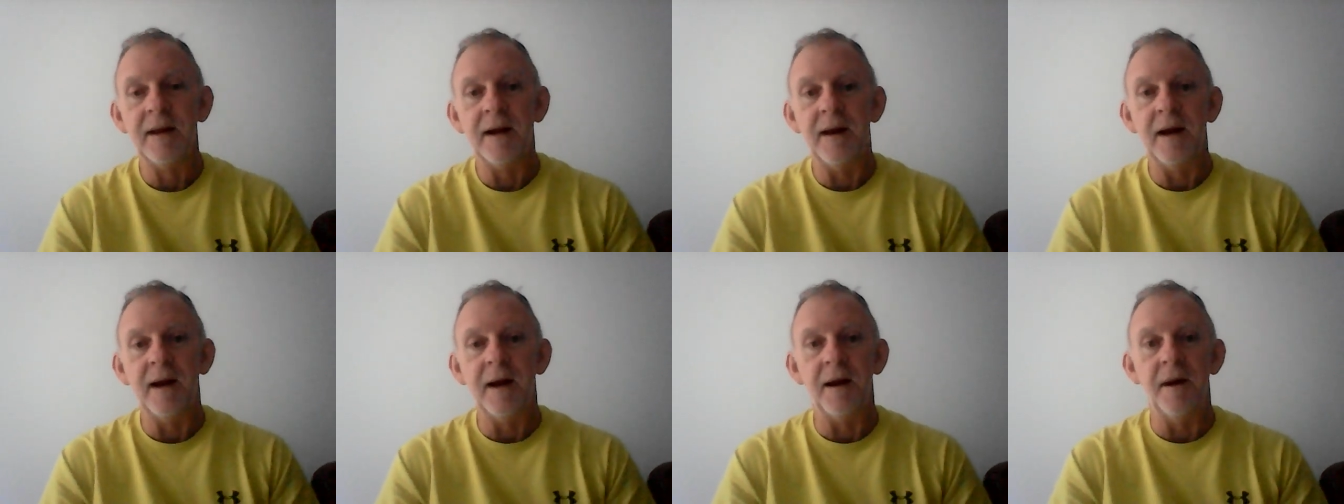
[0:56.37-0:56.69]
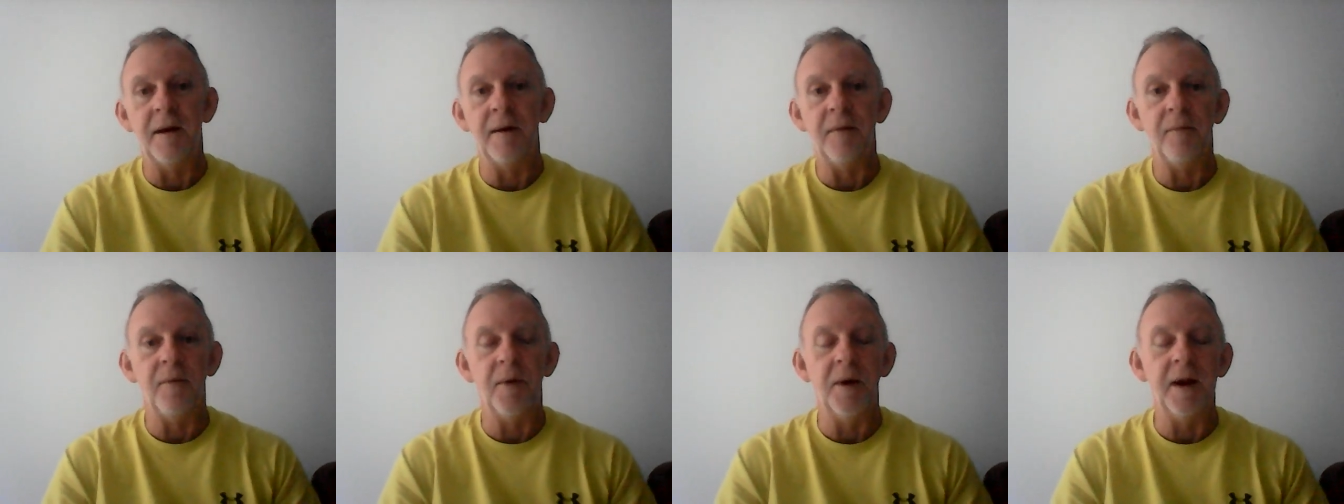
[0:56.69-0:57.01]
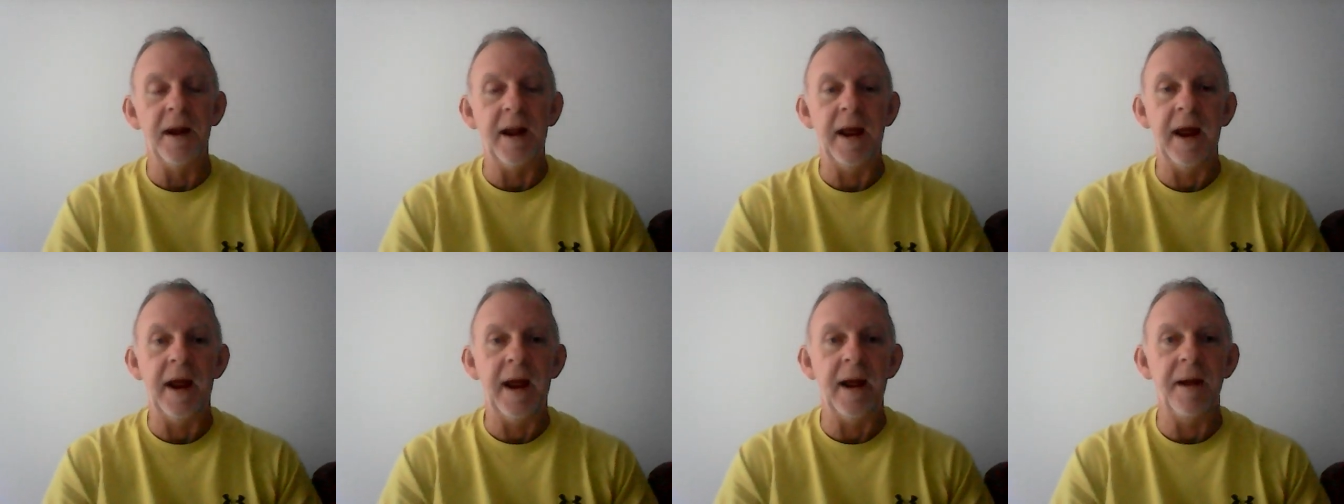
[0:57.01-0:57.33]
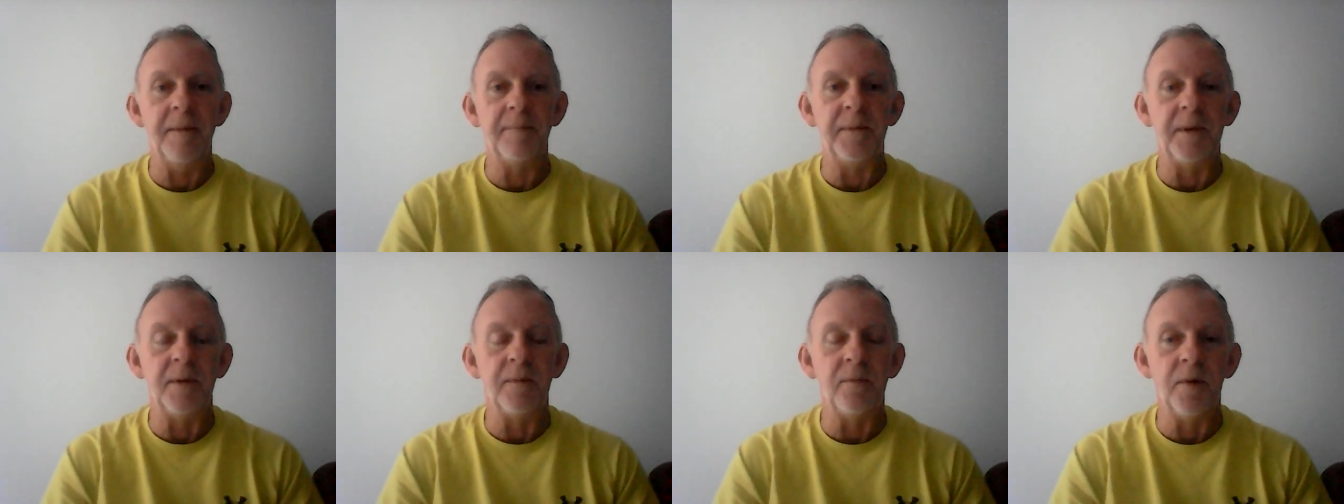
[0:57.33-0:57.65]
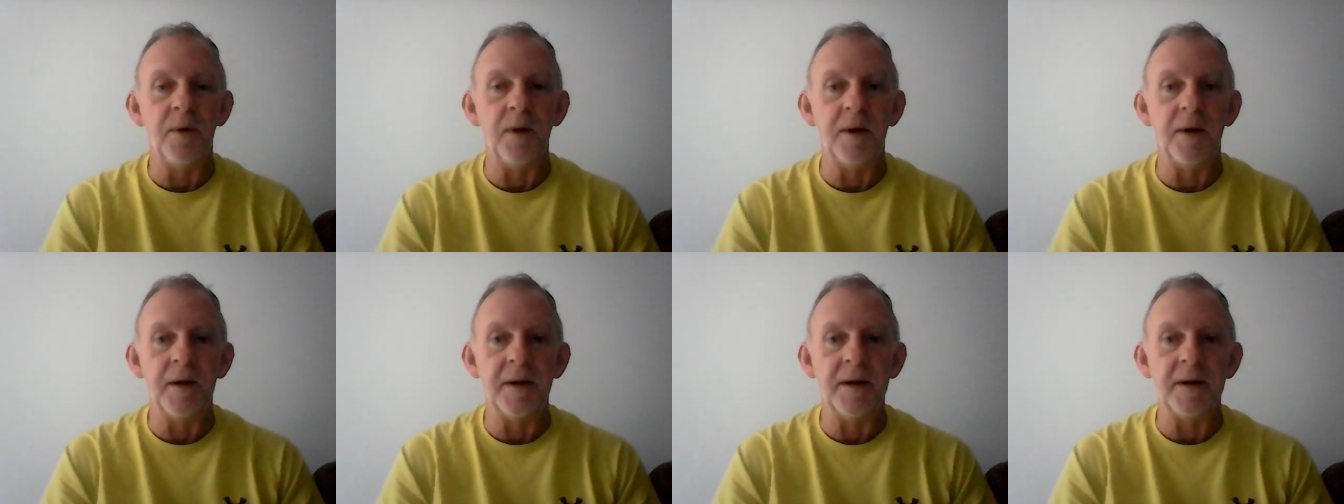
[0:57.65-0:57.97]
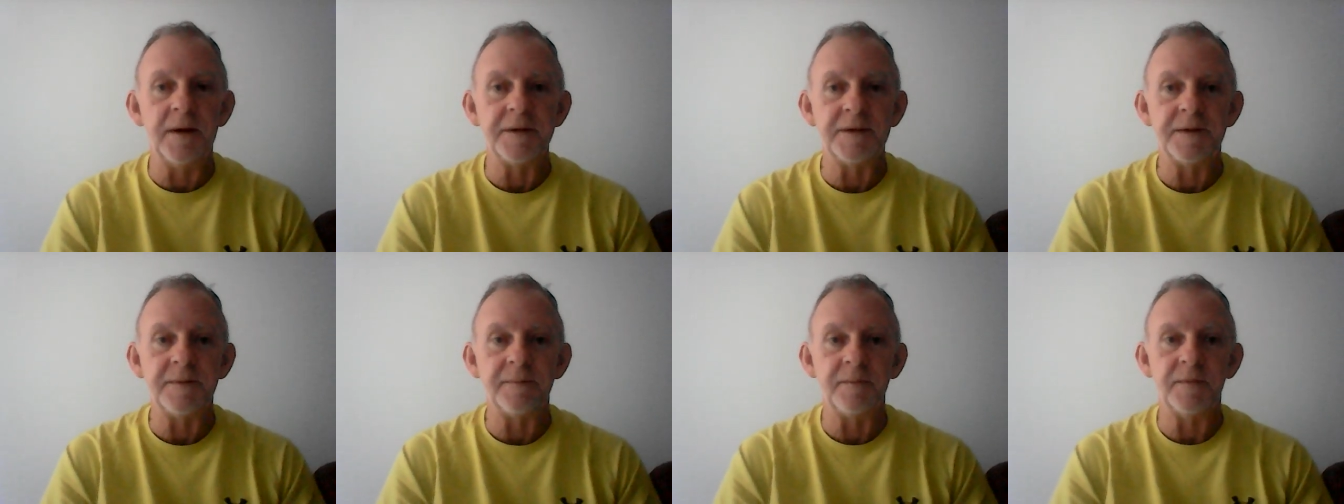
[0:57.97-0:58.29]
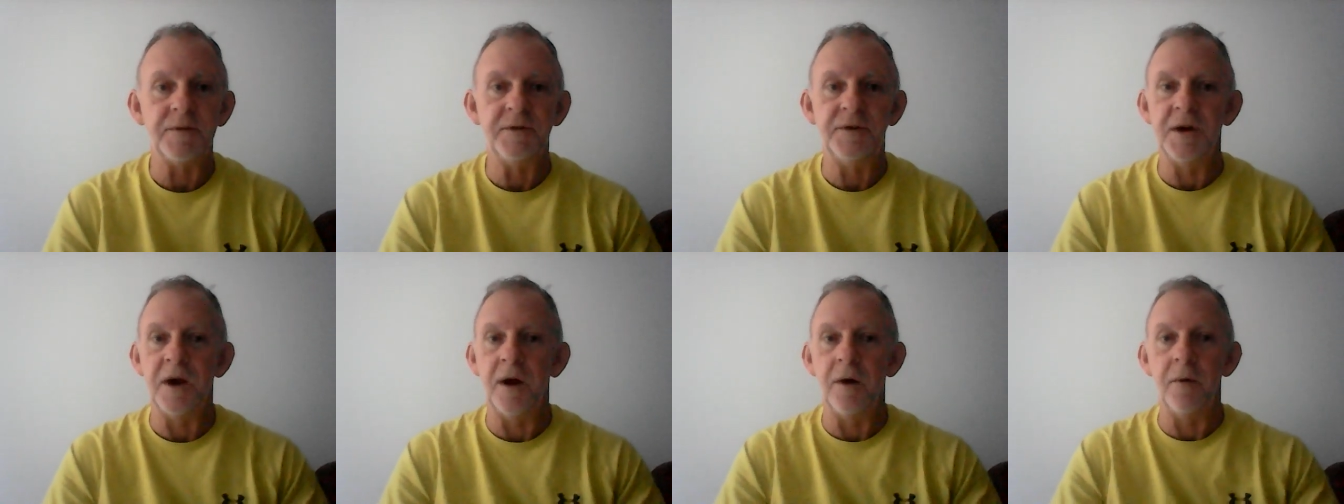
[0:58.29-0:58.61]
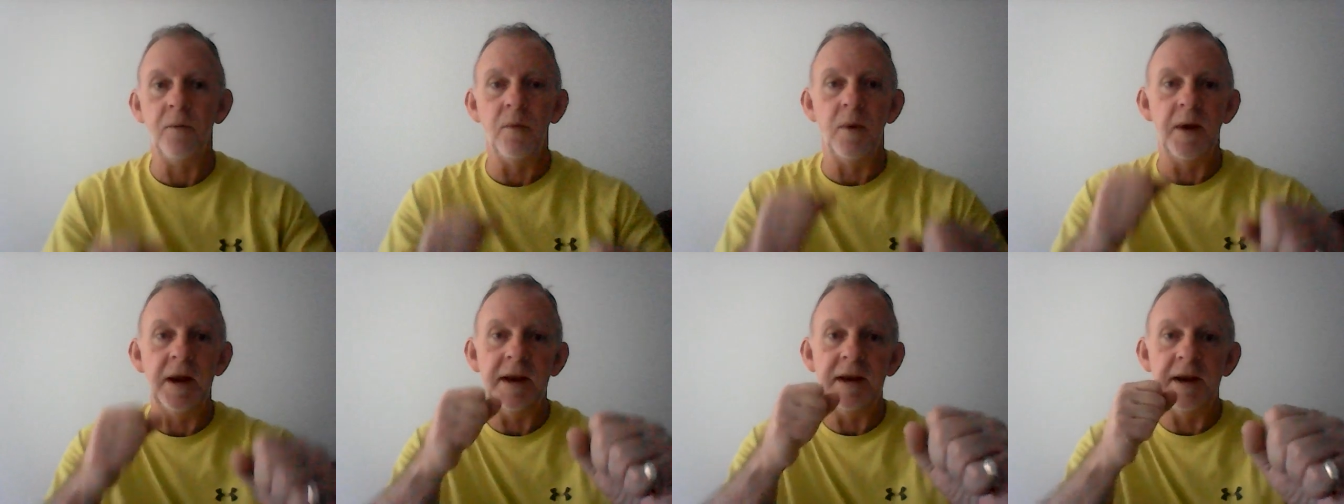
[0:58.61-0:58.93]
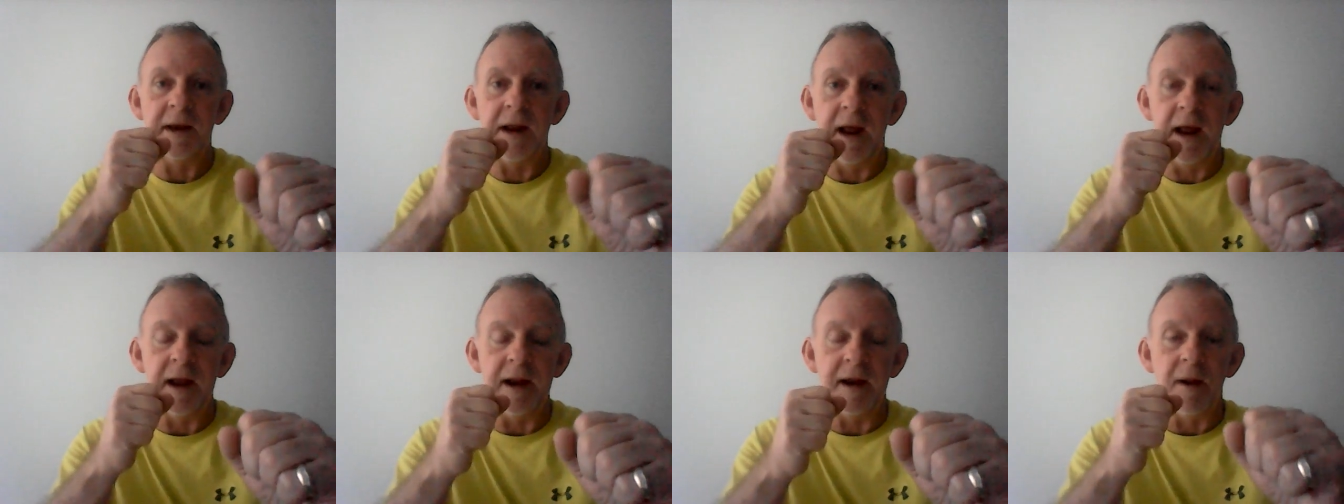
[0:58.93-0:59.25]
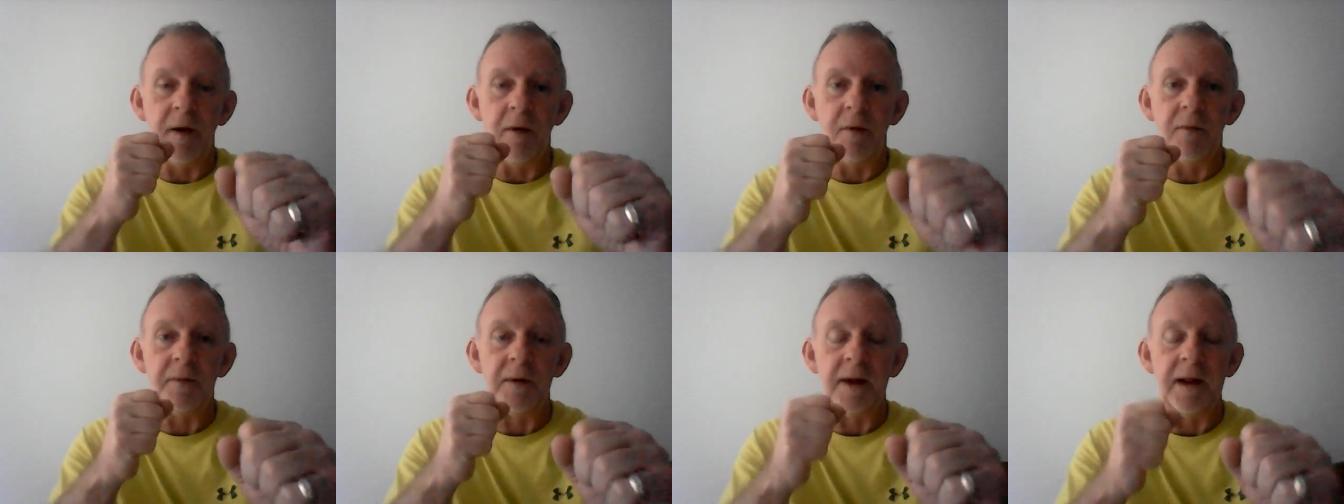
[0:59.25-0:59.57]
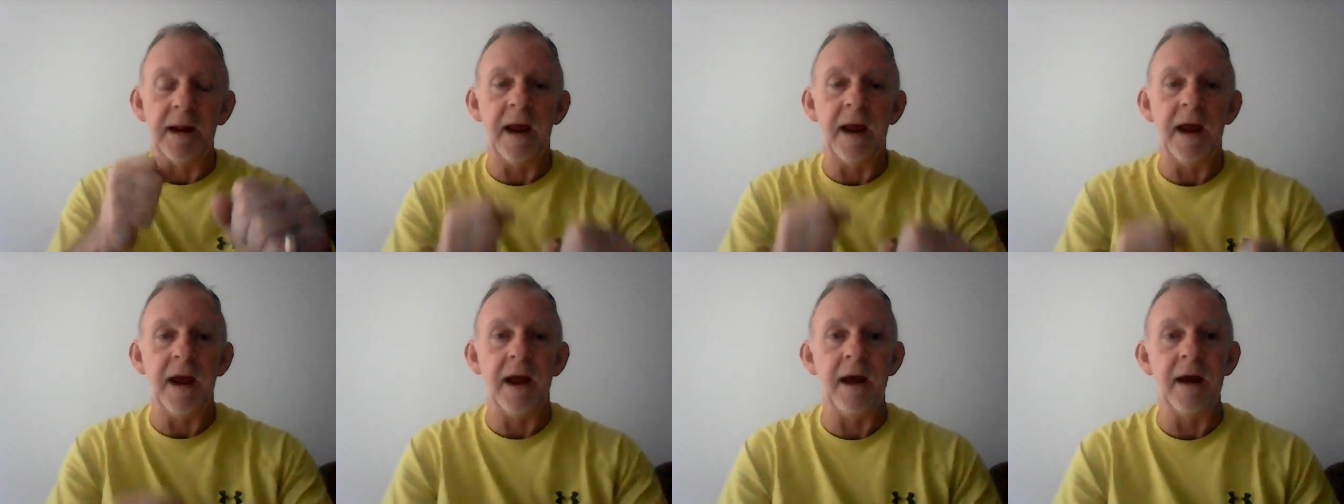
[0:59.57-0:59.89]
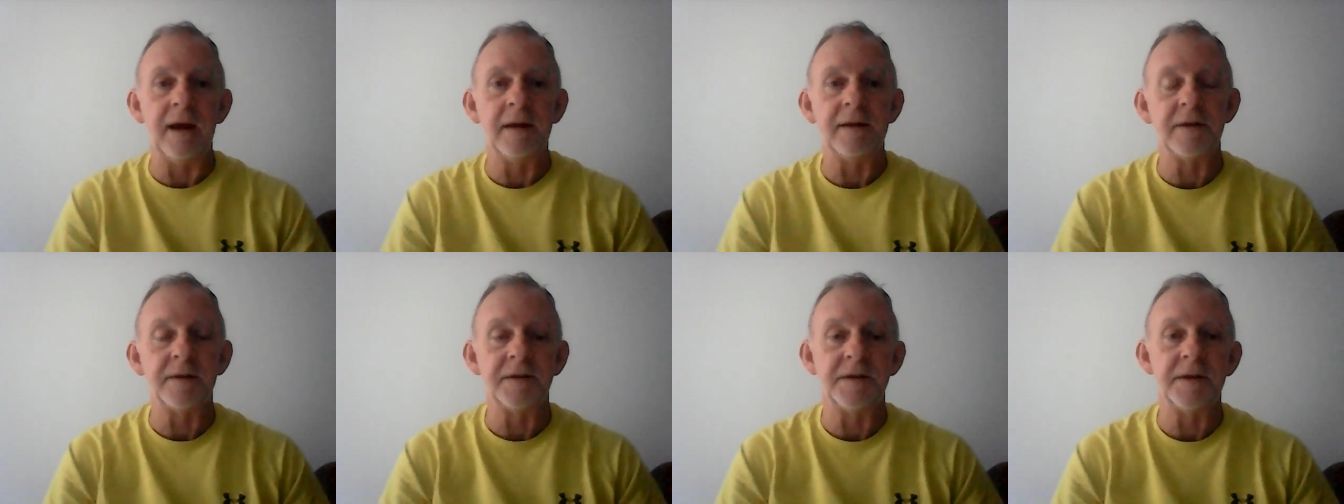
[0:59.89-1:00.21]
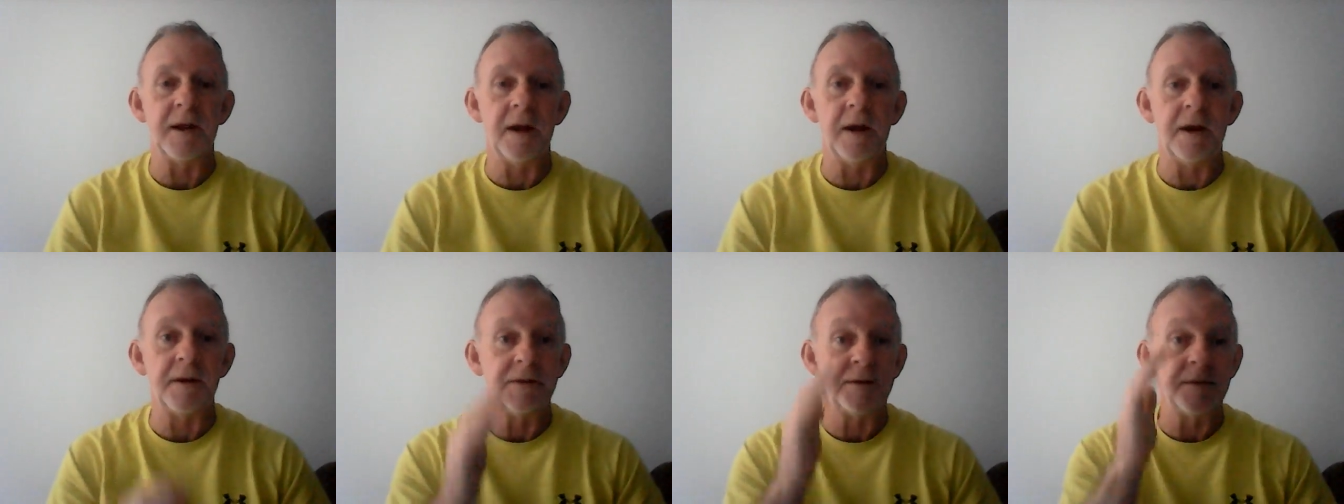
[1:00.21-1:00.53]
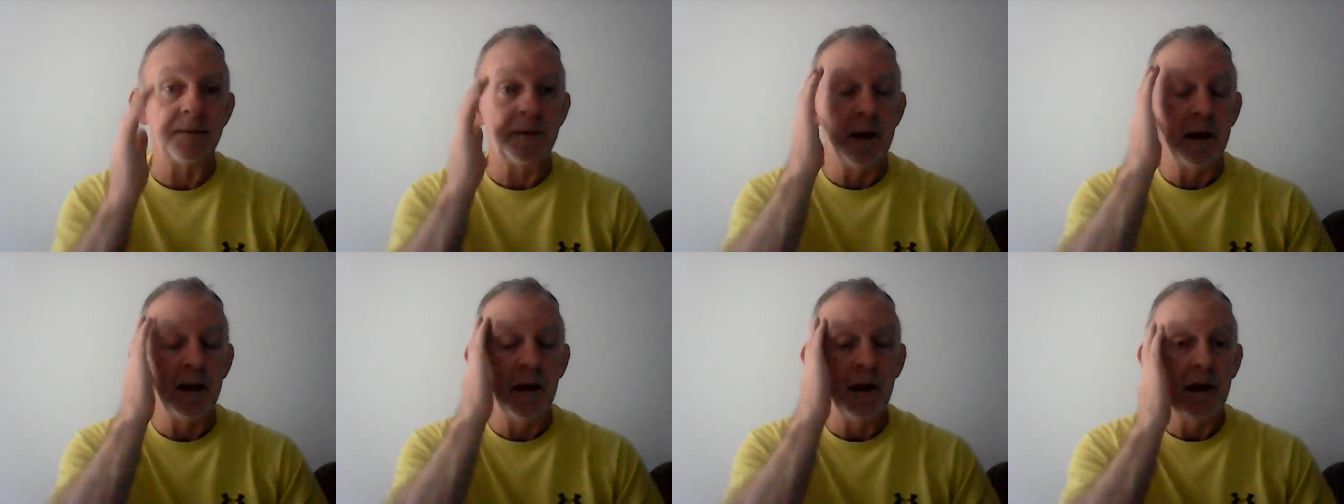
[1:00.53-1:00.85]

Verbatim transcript: Uh, what happened was Joe went dead on the guy because I was